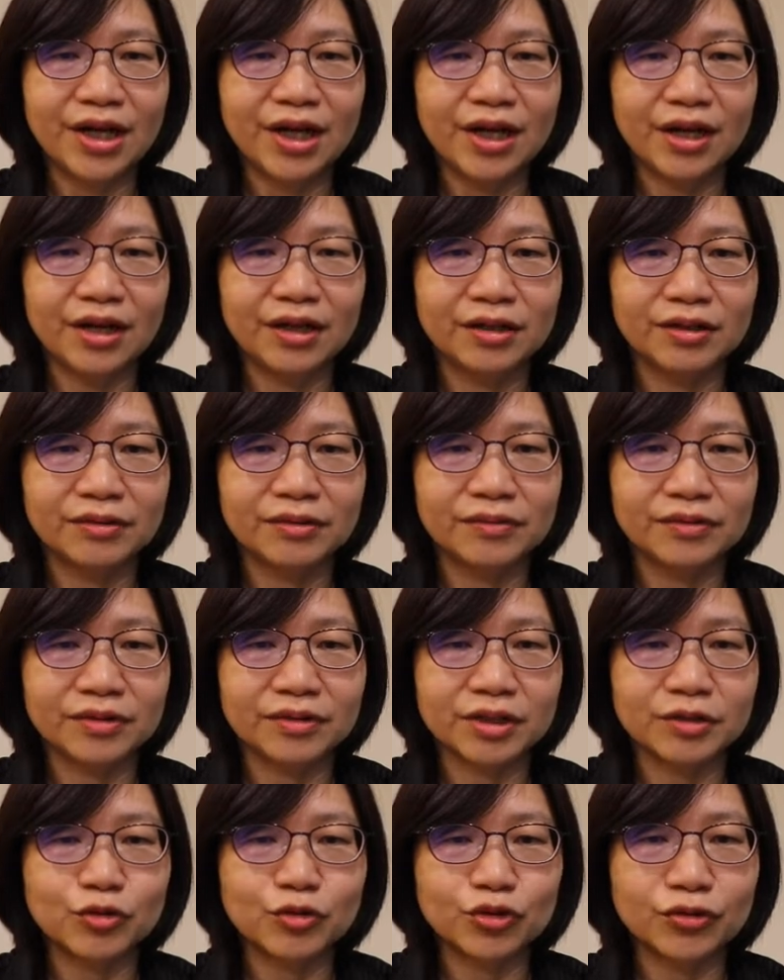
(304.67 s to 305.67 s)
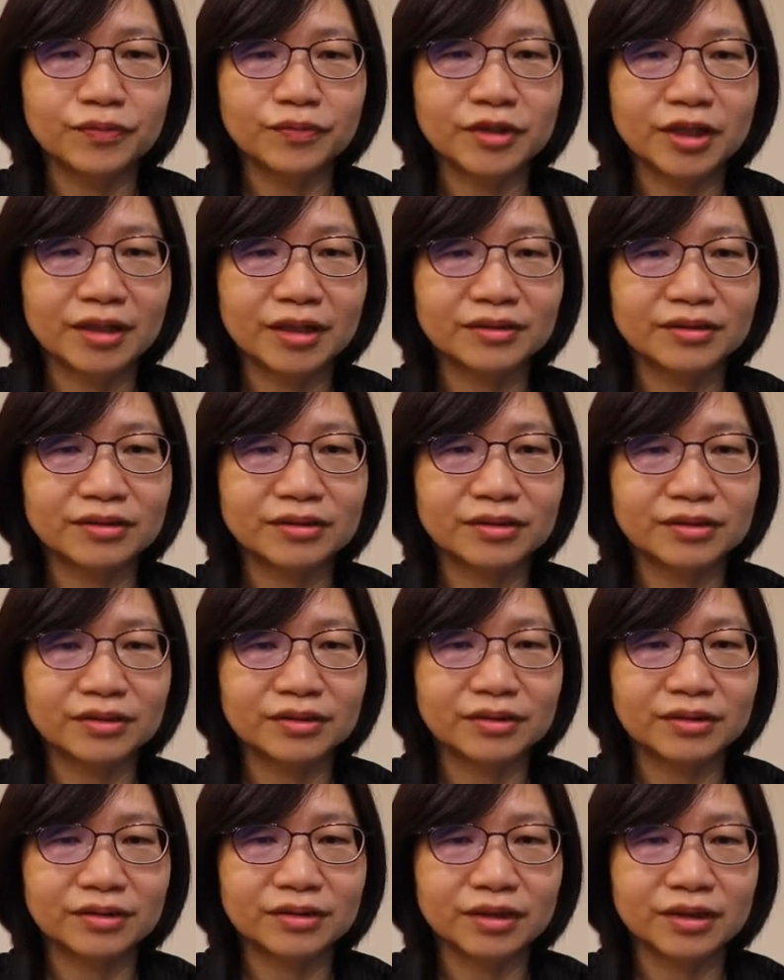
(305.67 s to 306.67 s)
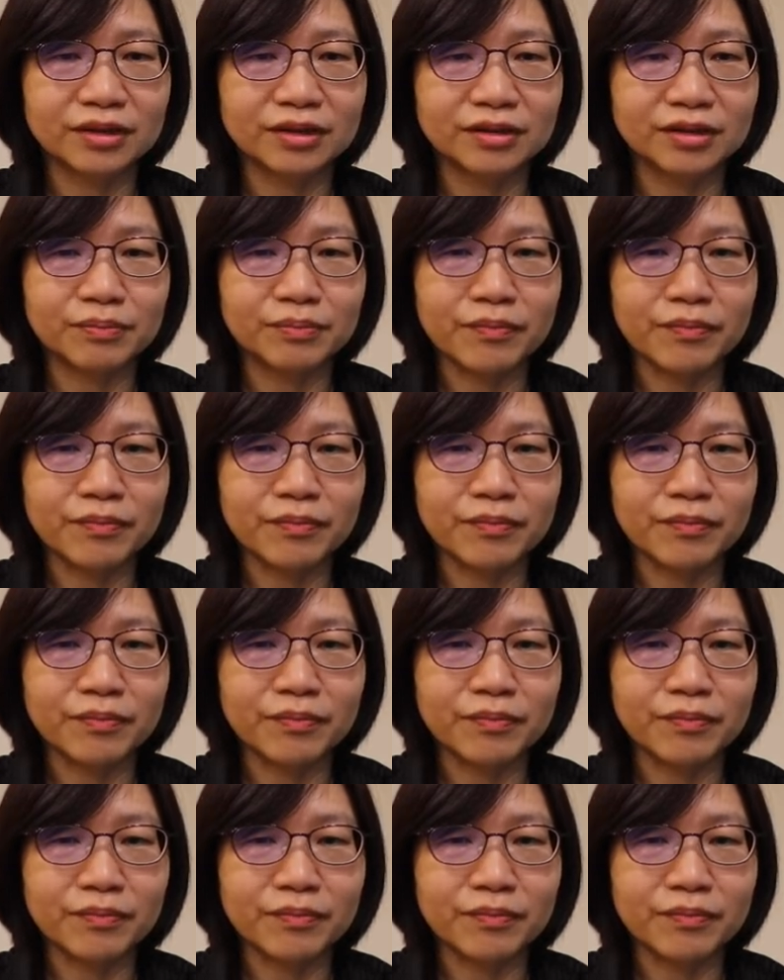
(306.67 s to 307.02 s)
and assume that the